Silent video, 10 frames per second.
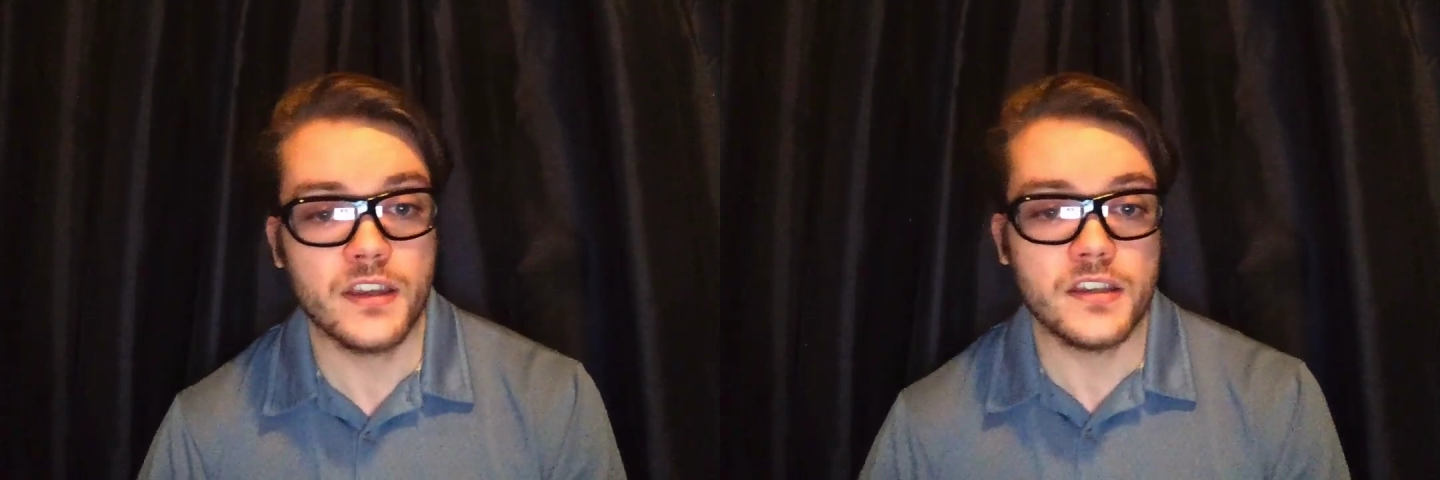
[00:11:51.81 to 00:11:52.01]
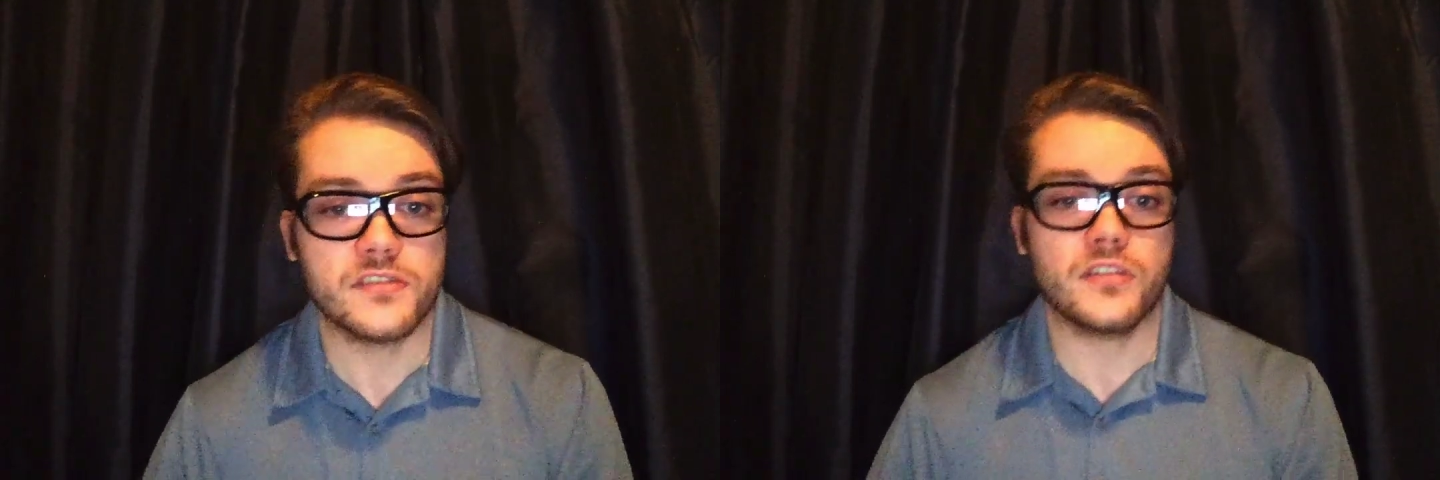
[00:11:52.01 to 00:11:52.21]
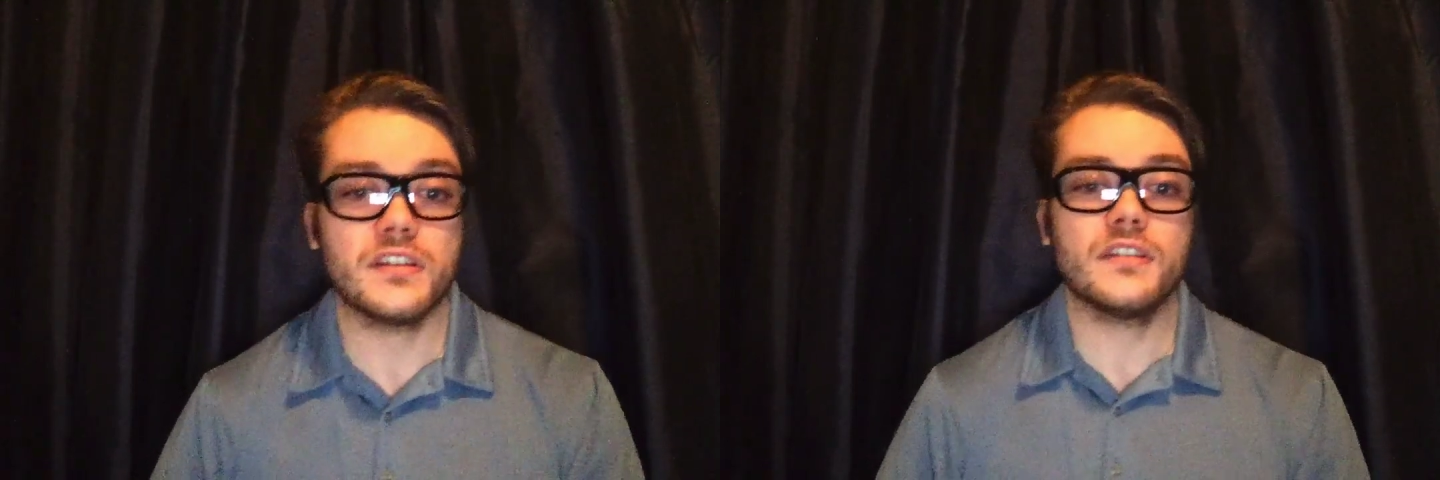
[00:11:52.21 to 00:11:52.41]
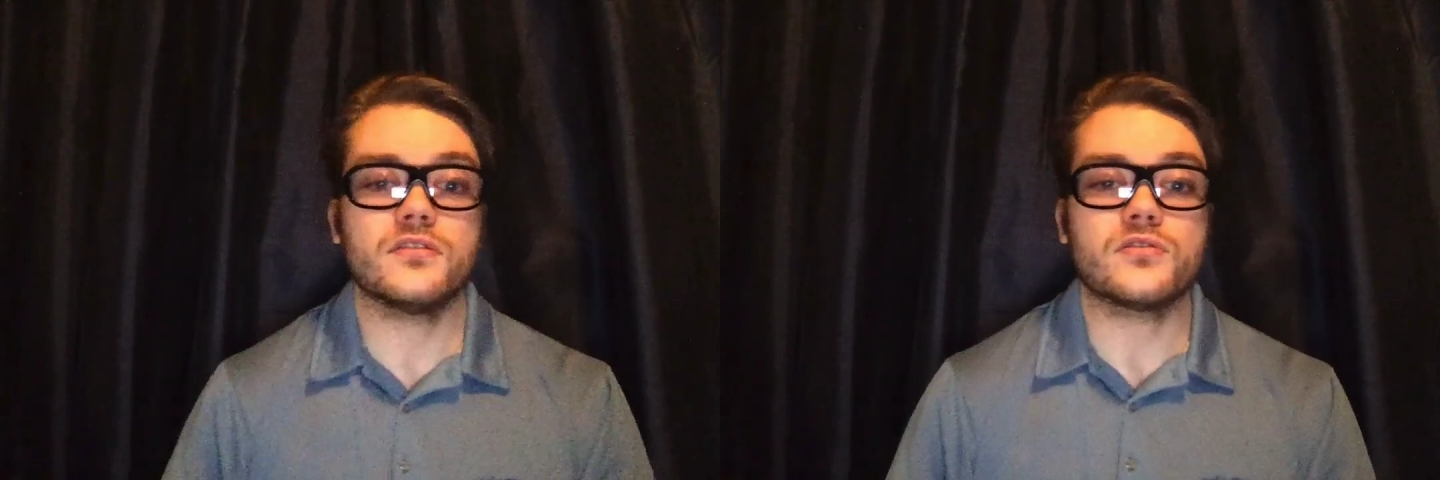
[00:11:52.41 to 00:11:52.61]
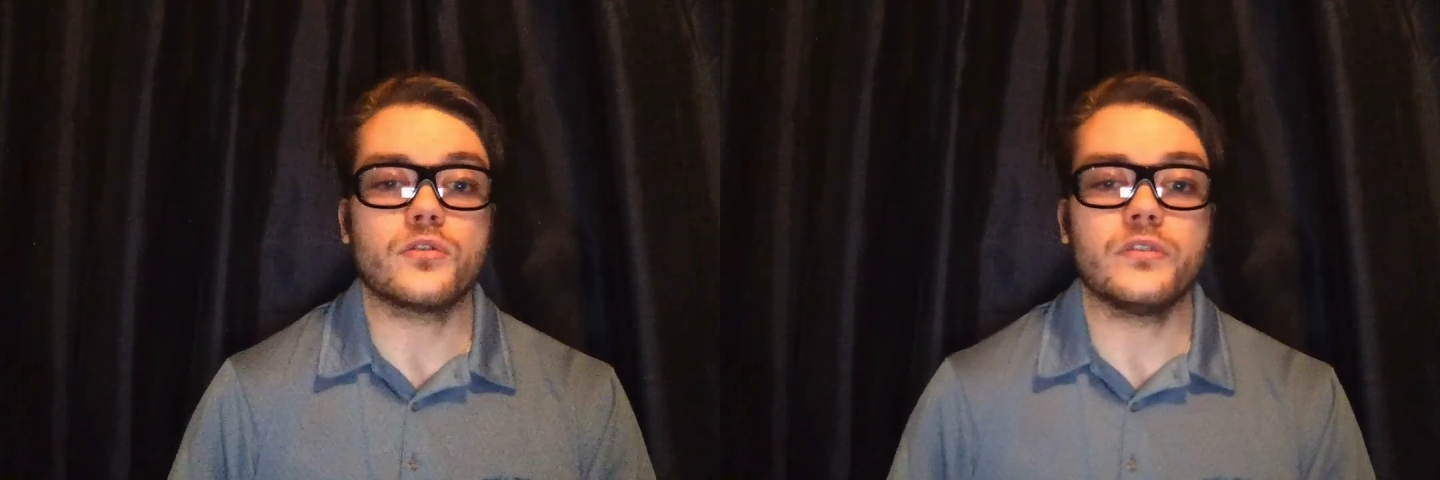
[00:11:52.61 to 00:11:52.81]
Studying the
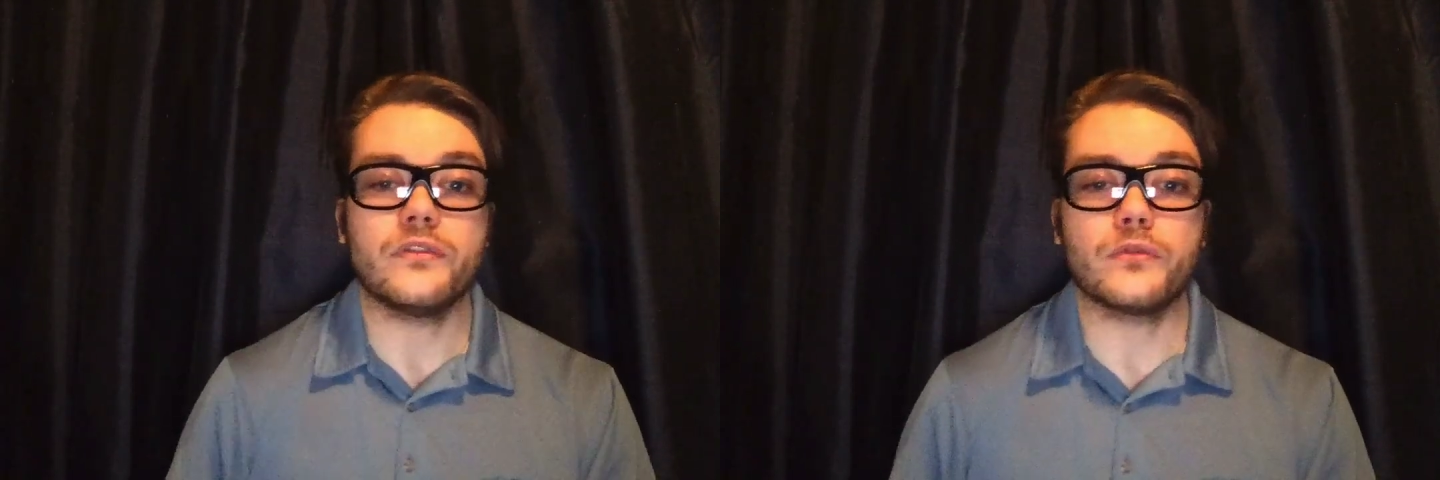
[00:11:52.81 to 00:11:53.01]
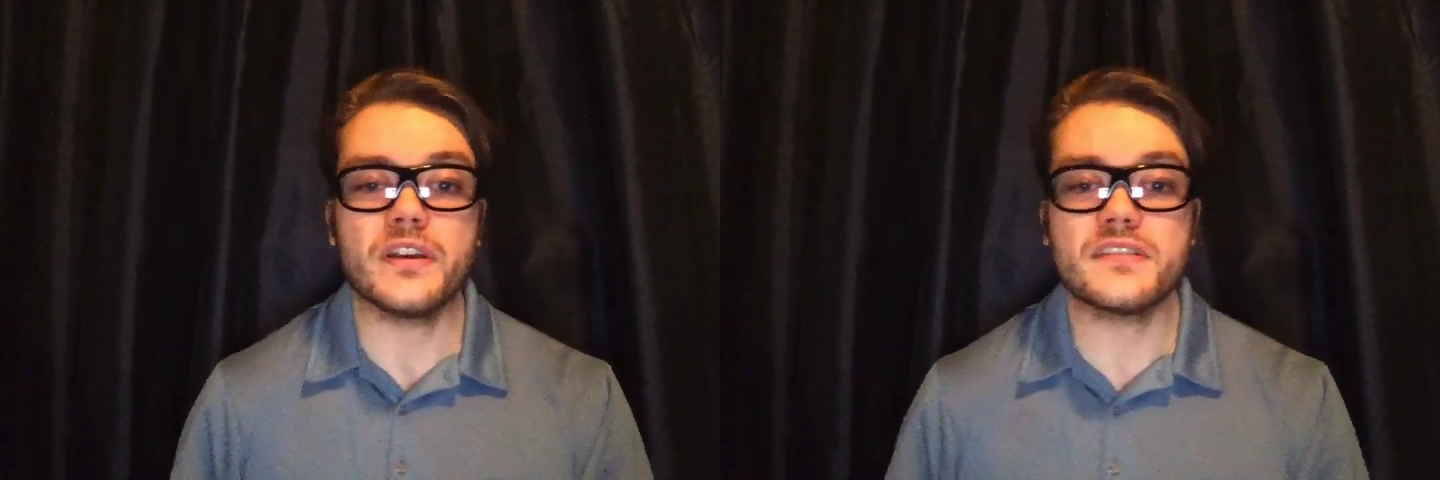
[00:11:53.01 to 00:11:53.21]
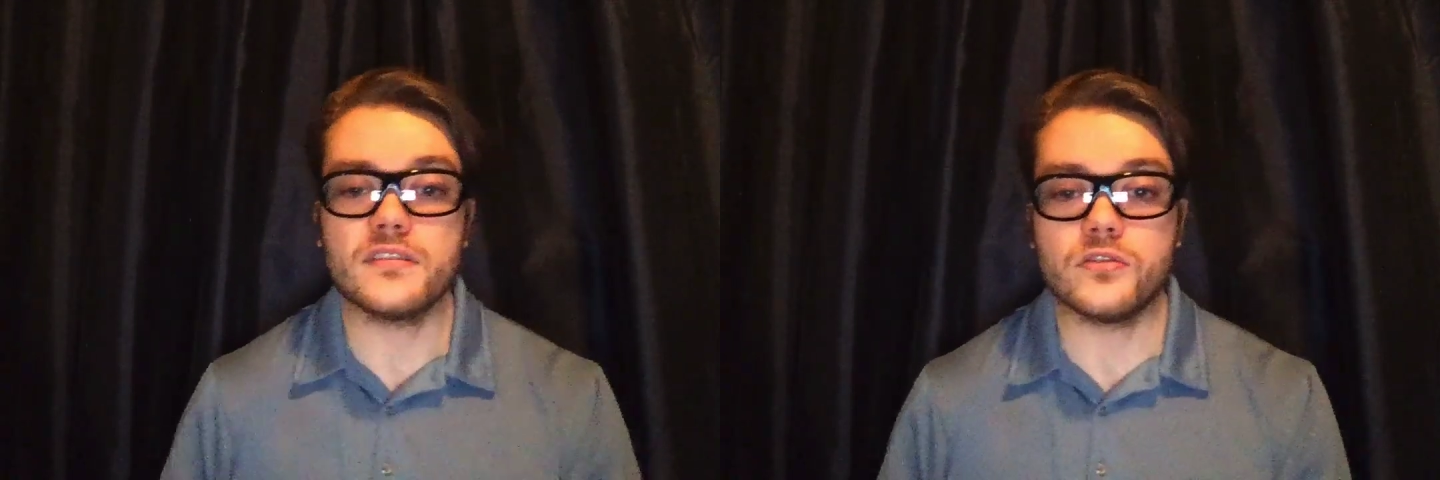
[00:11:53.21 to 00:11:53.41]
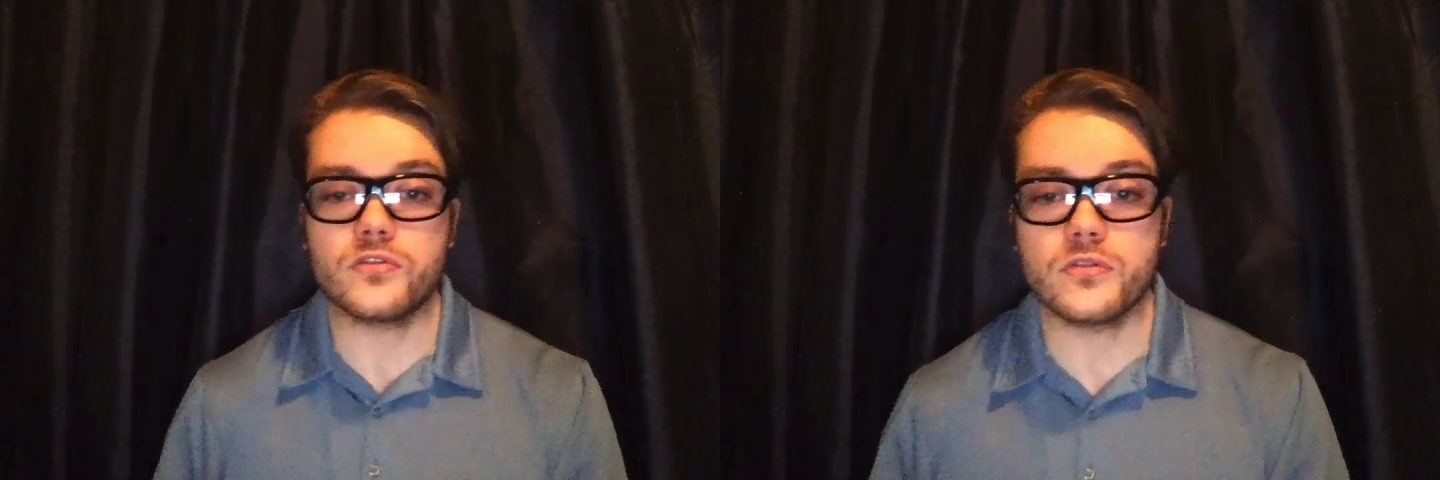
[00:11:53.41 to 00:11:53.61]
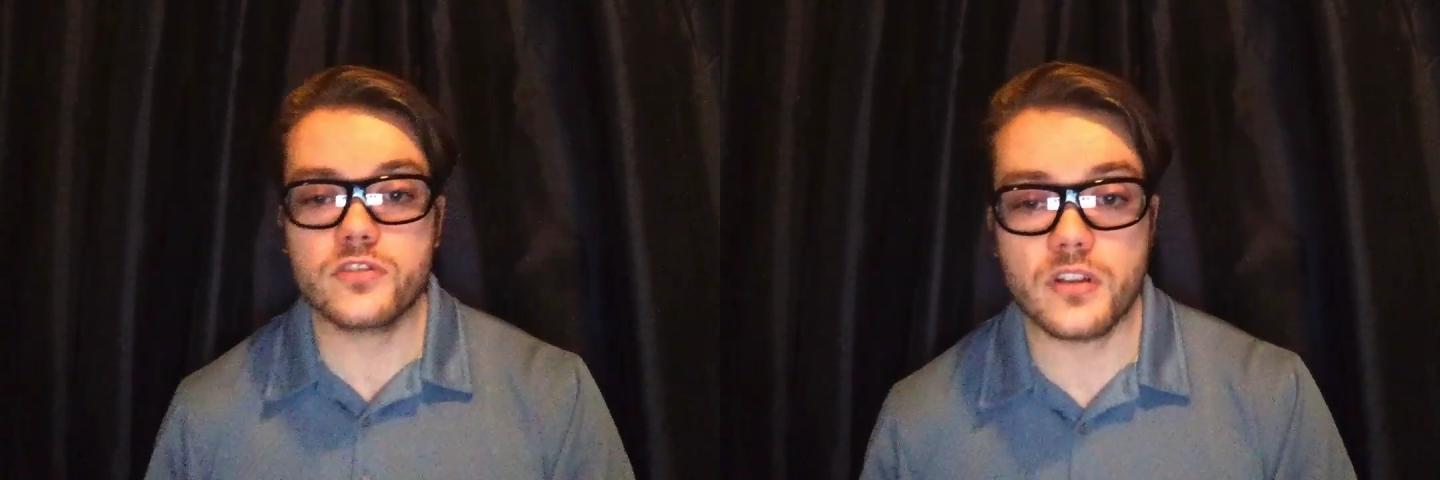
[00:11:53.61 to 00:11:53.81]
story of Christ and the
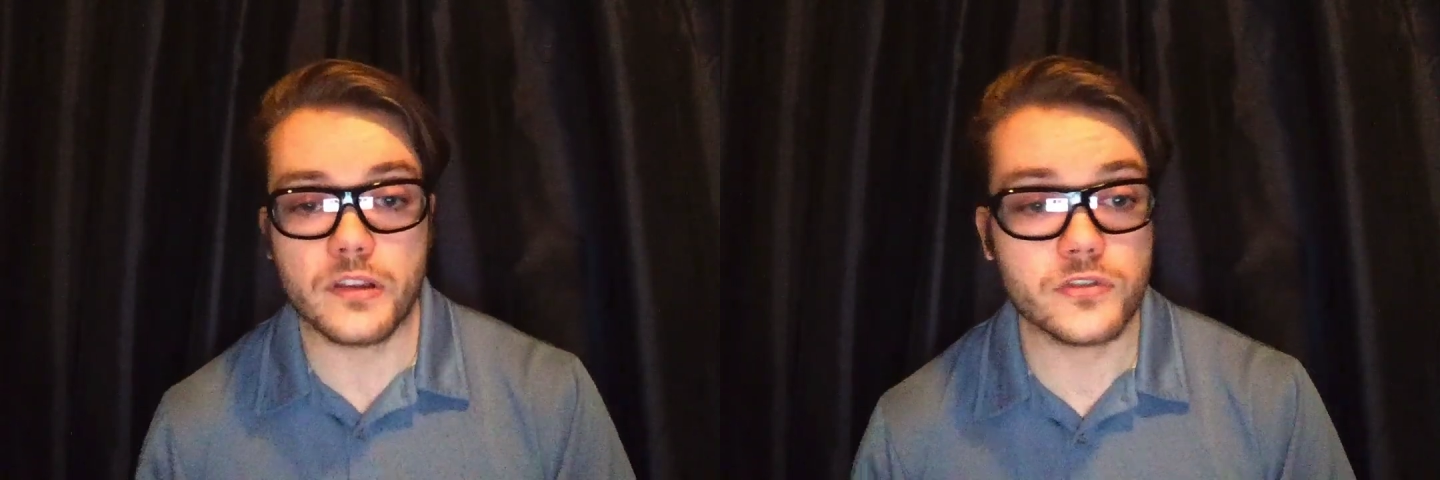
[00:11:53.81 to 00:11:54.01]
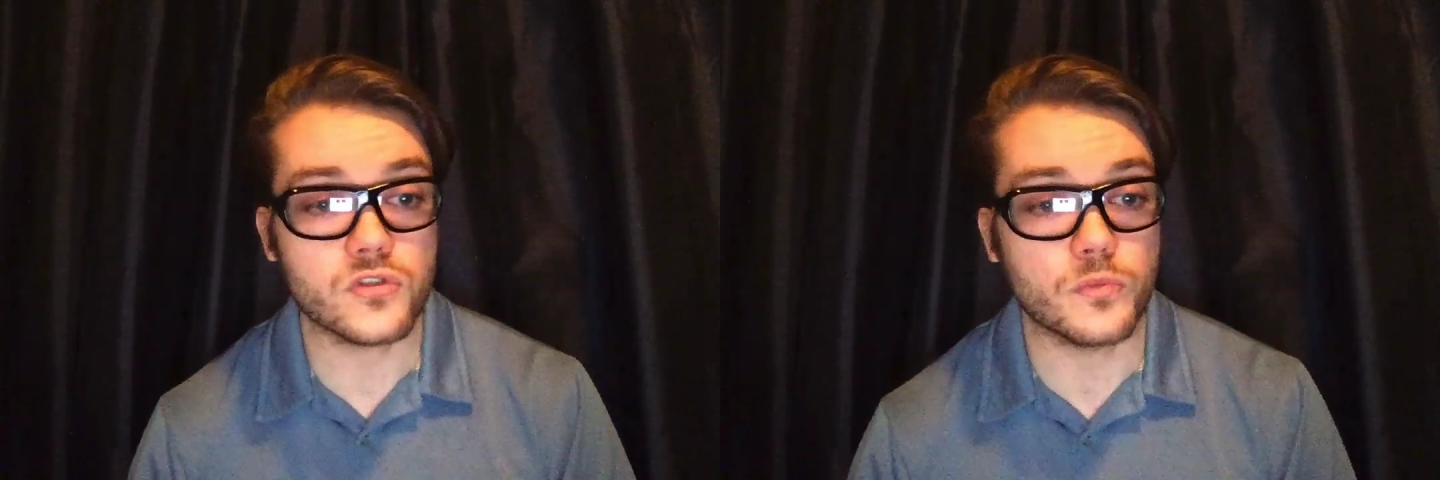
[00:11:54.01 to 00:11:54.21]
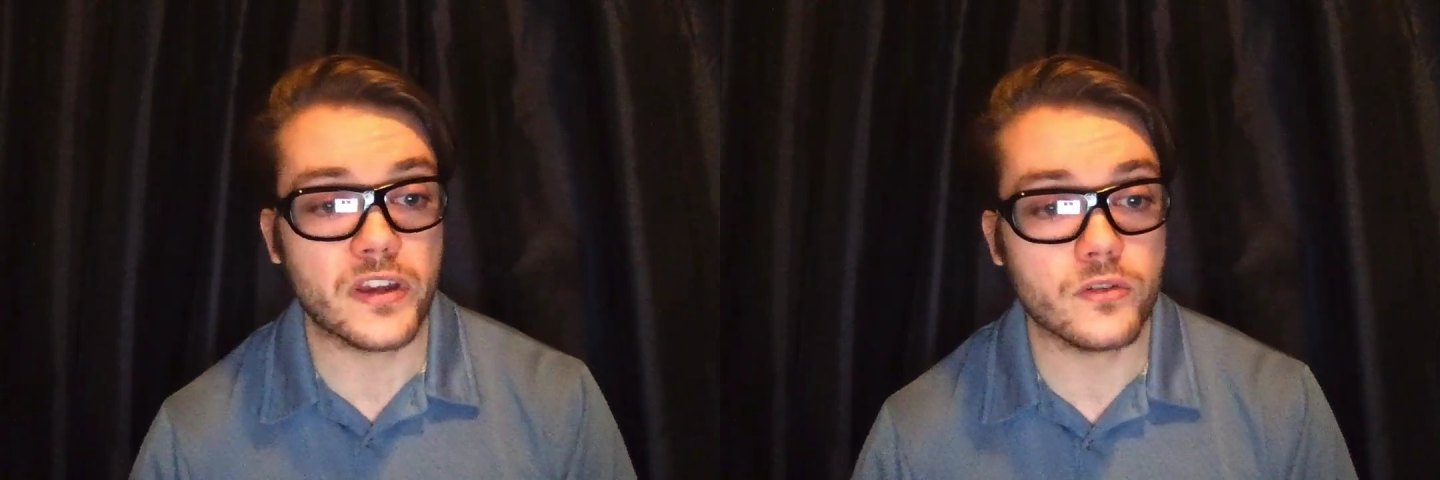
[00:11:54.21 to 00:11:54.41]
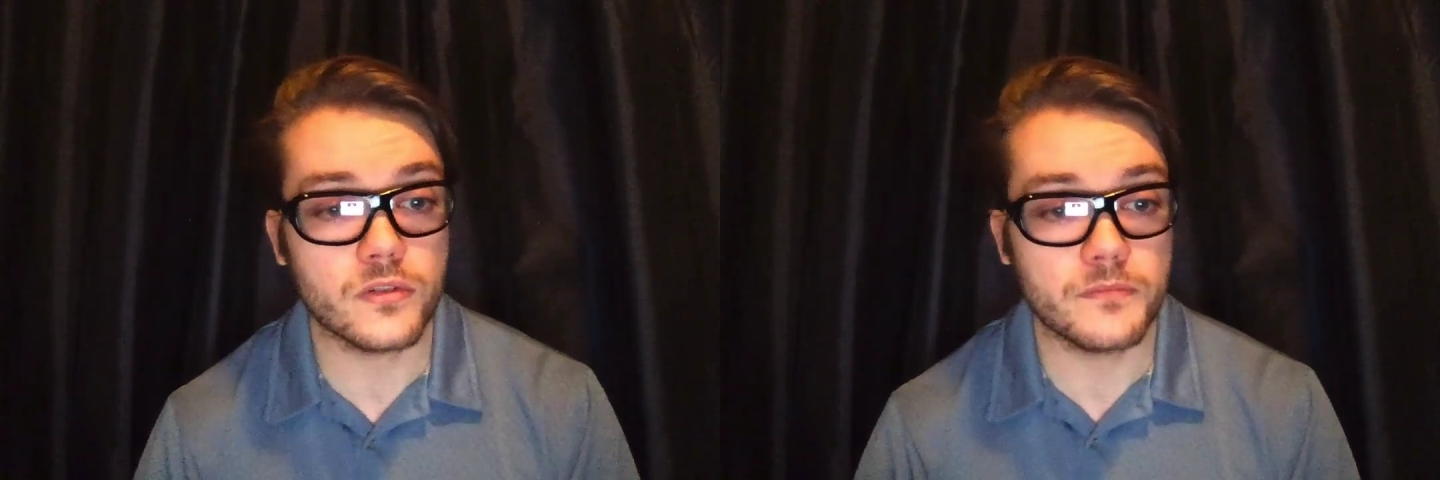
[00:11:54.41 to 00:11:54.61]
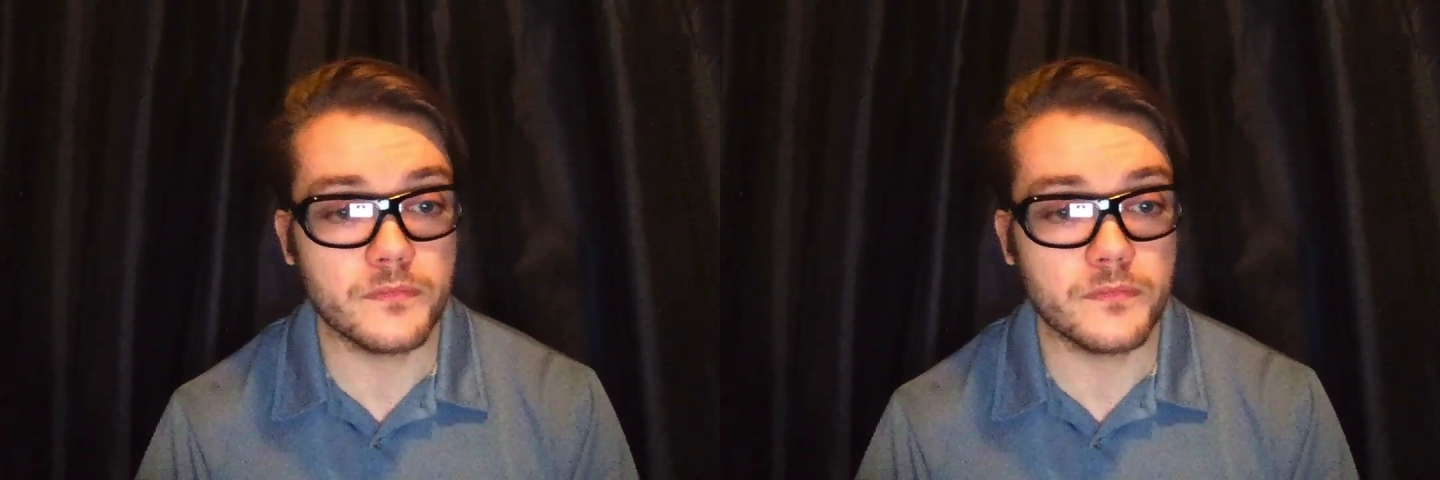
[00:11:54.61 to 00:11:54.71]
church allows us to better